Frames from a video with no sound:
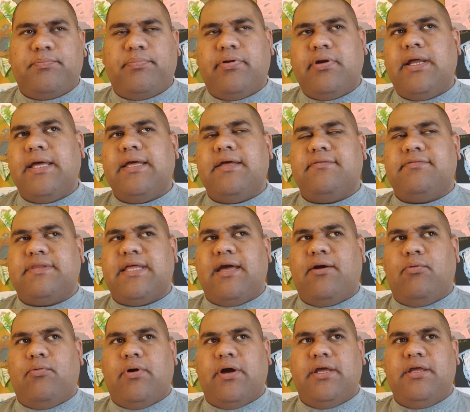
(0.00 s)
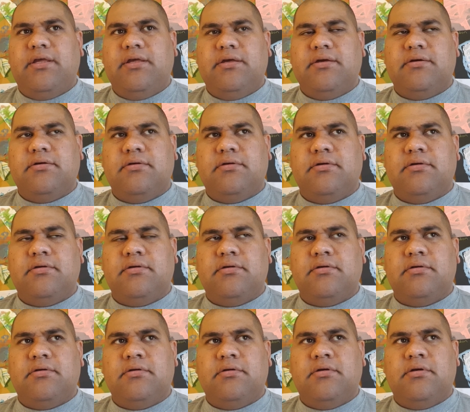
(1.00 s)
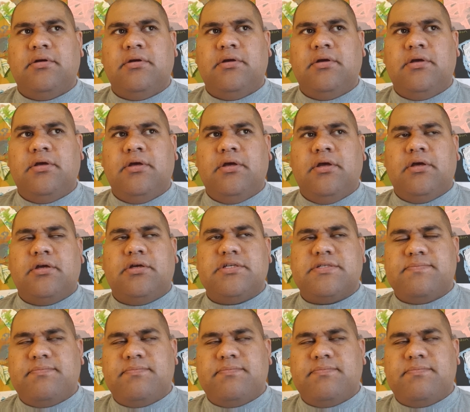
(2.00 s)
play it that way because